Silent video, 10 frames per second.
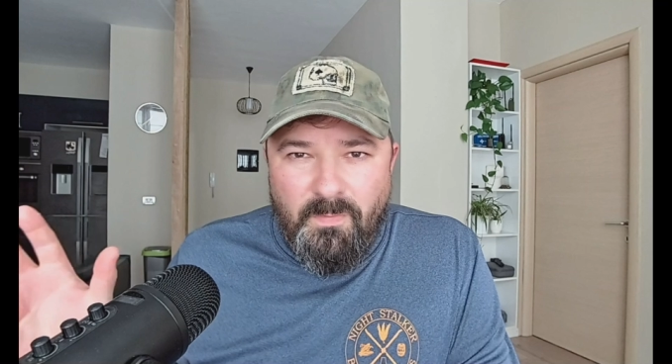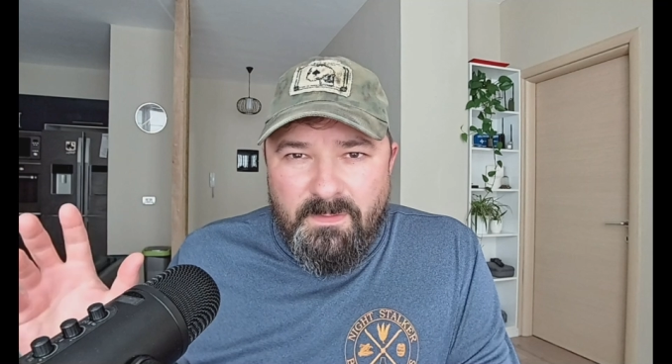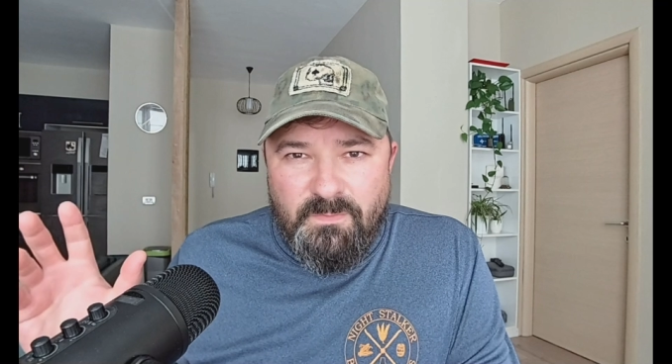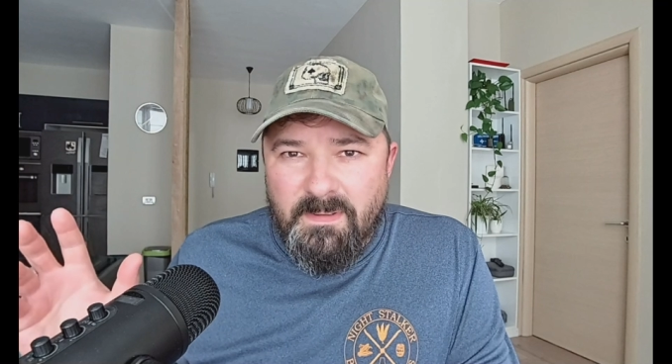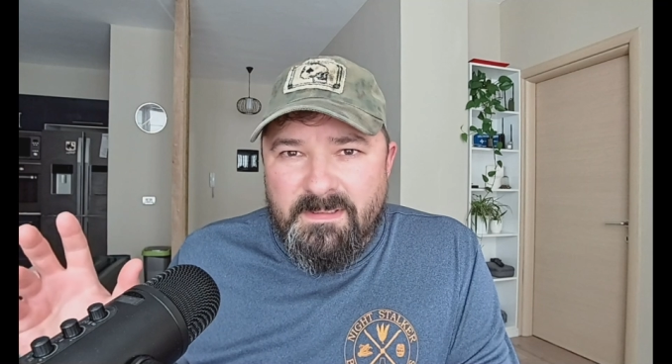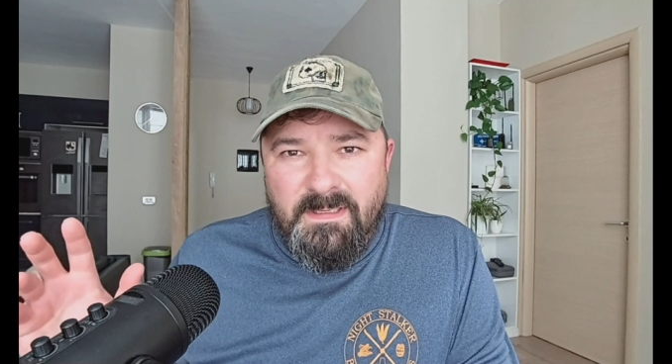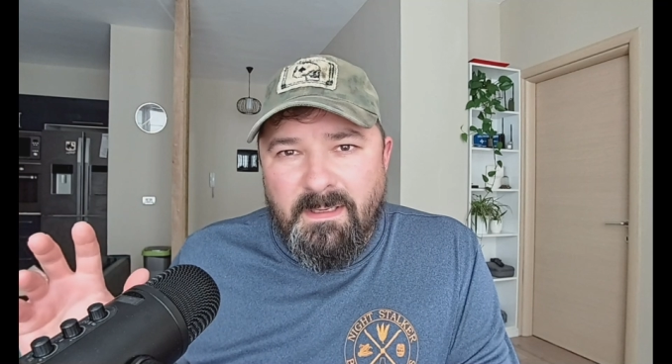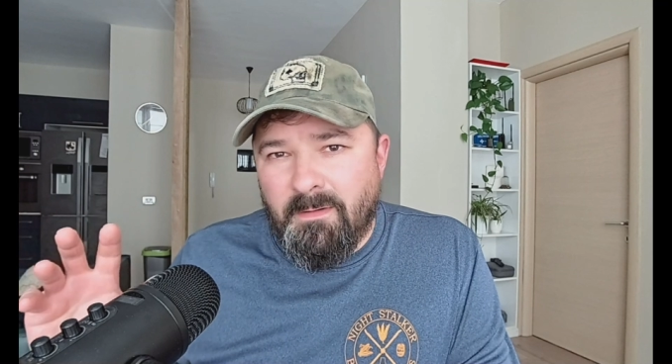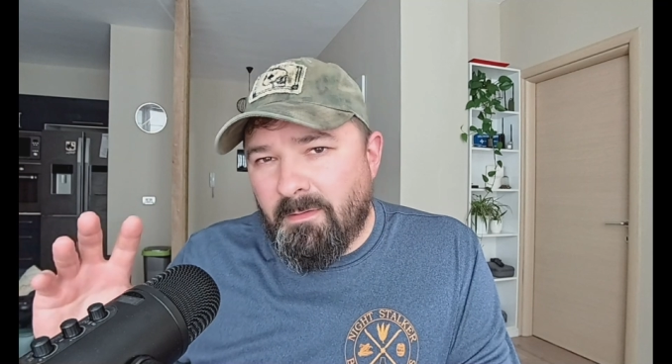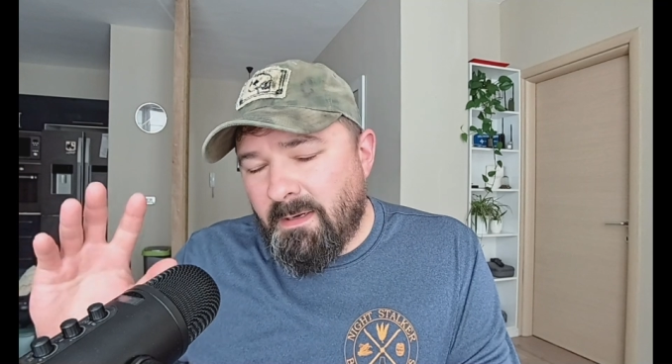this recent
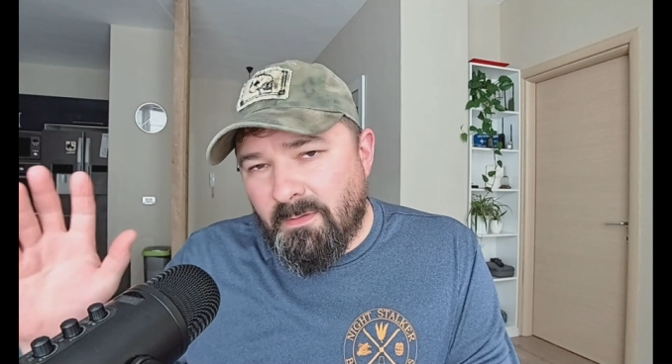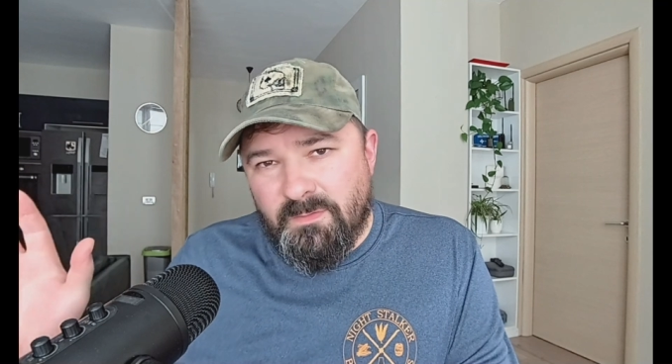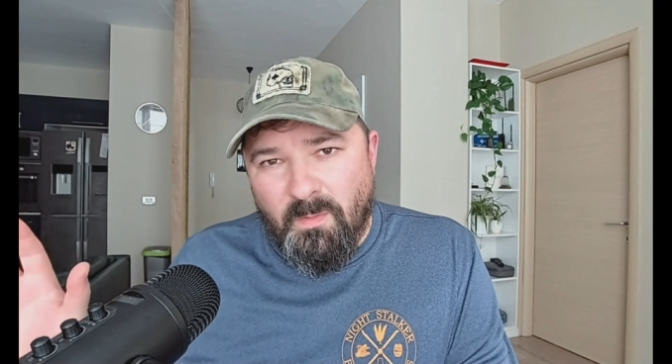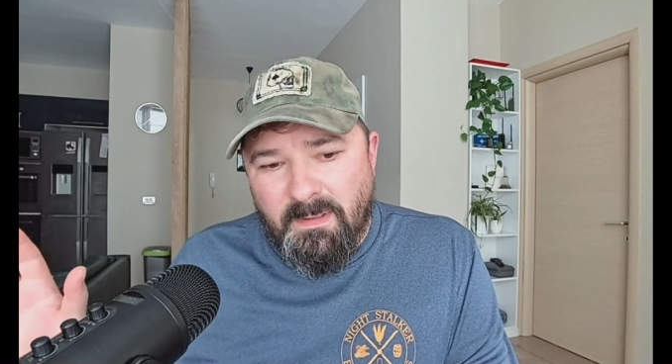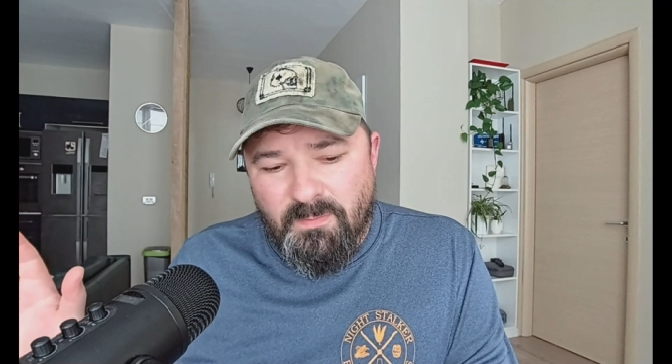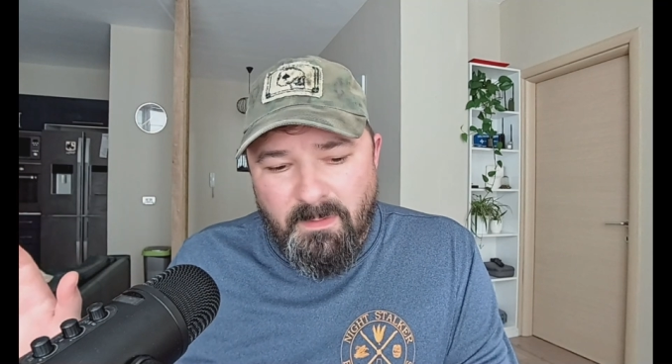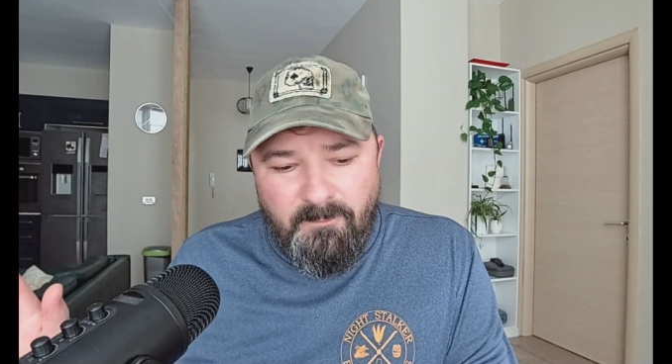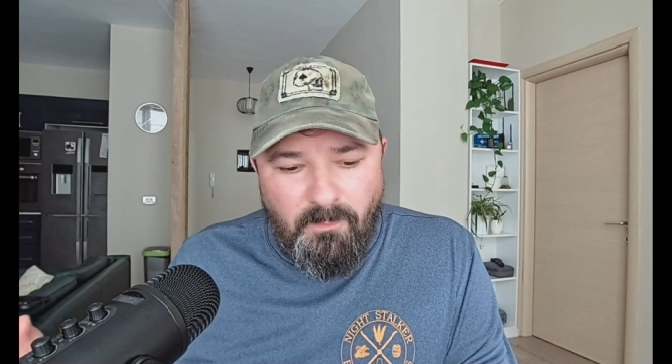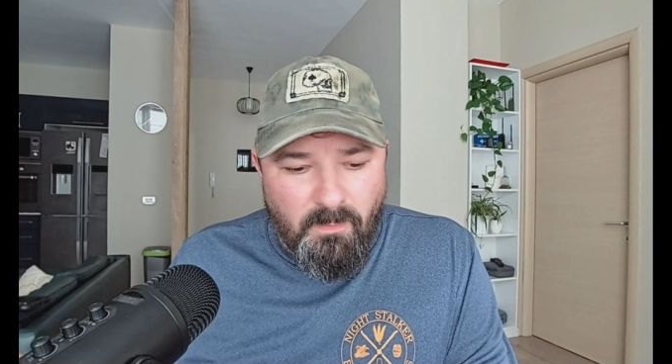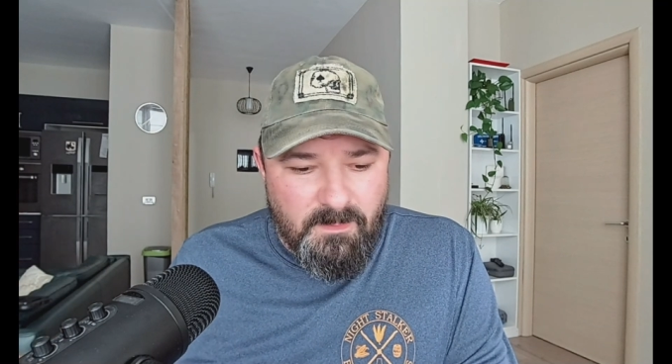year here,
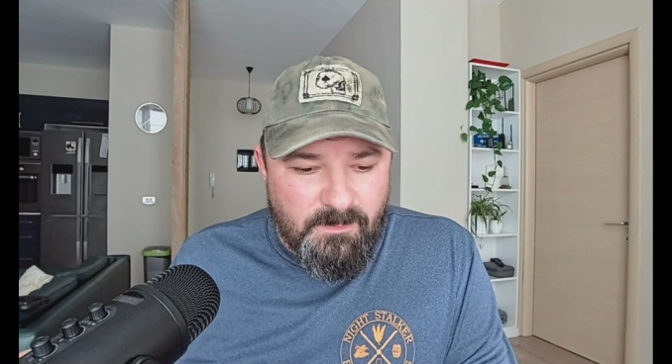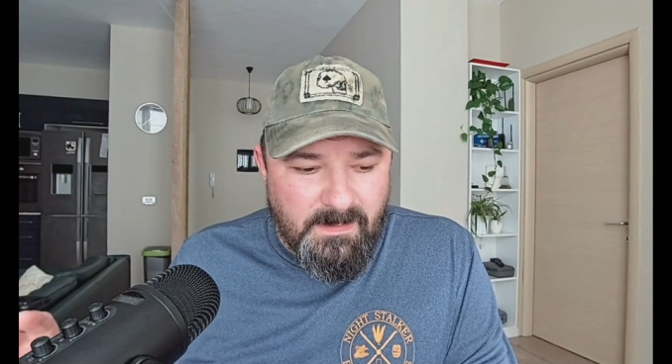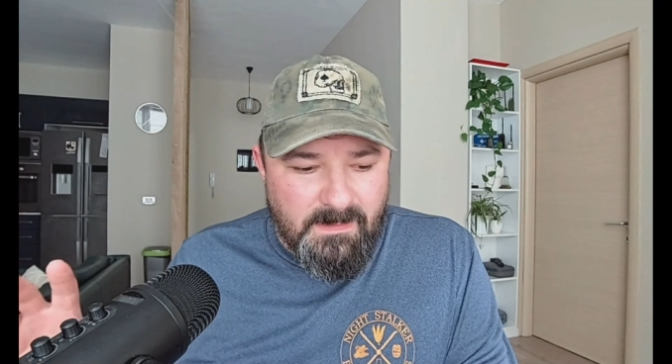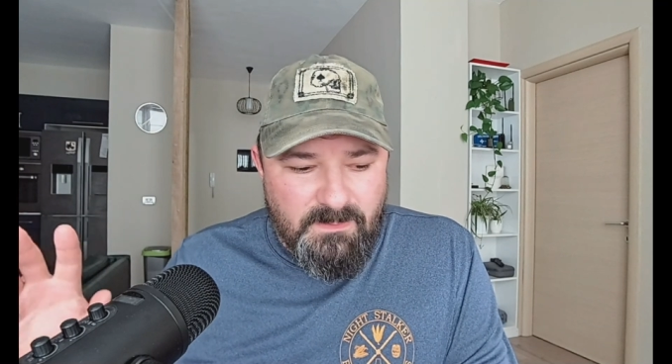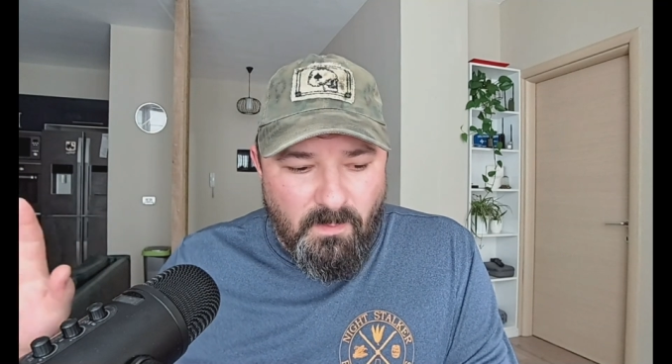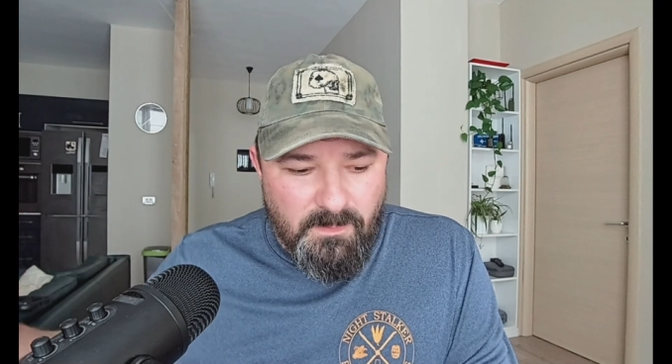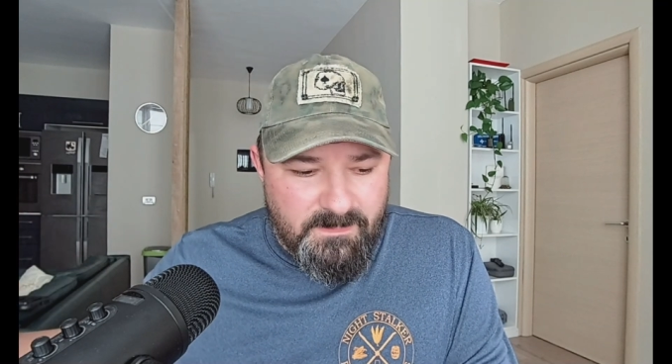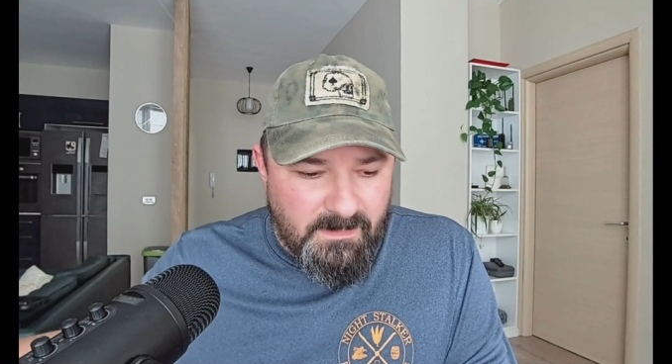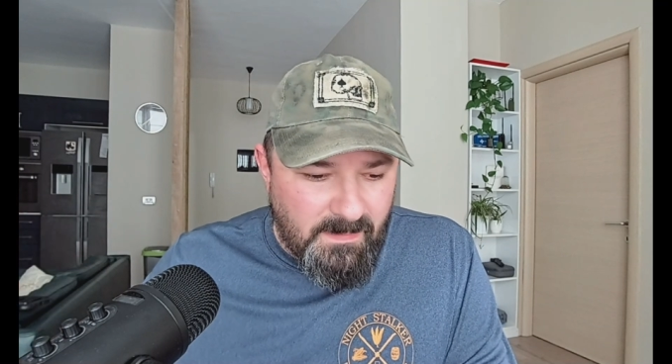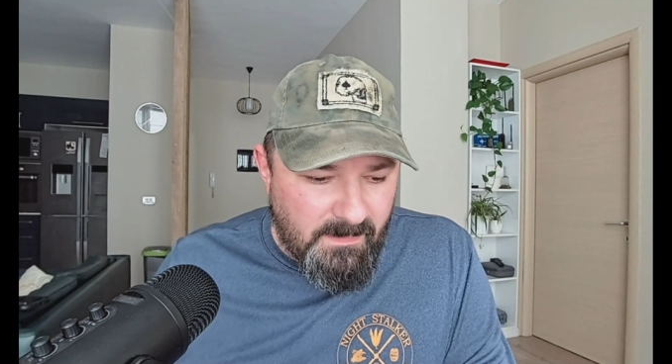2024, as we get towards
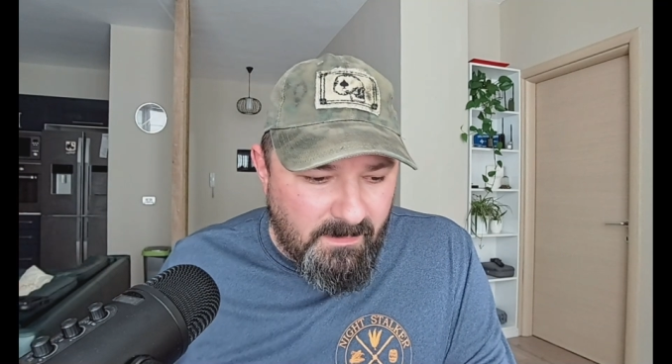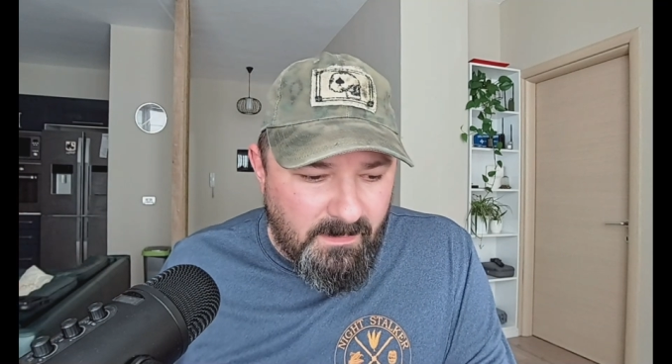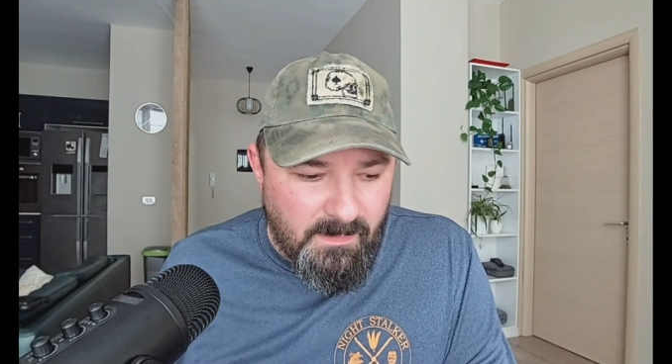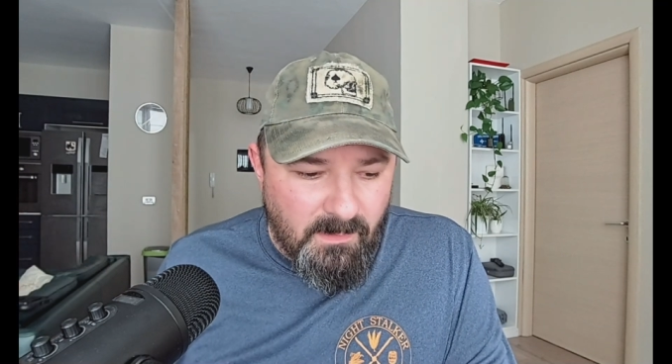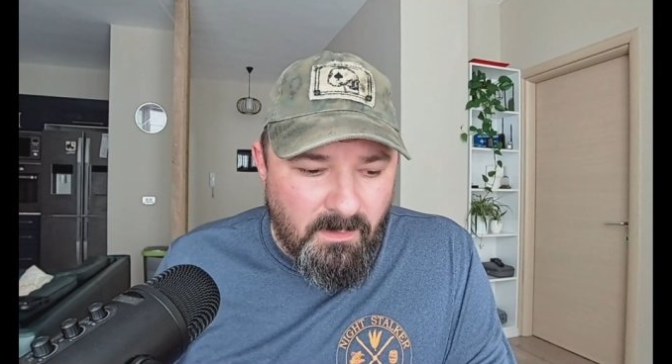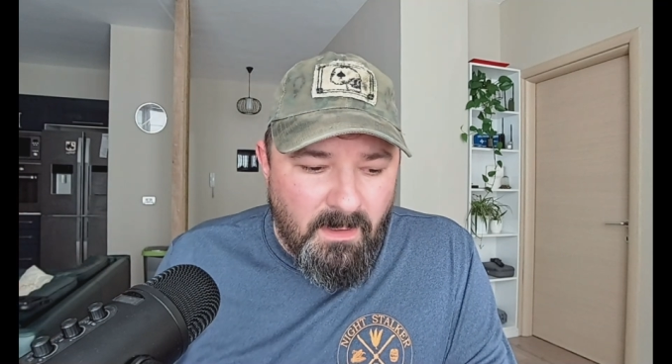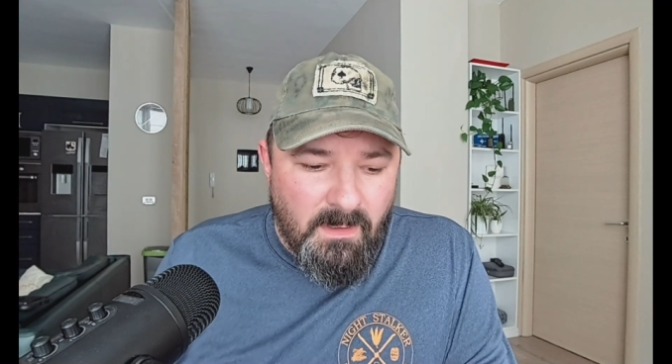the end of the year,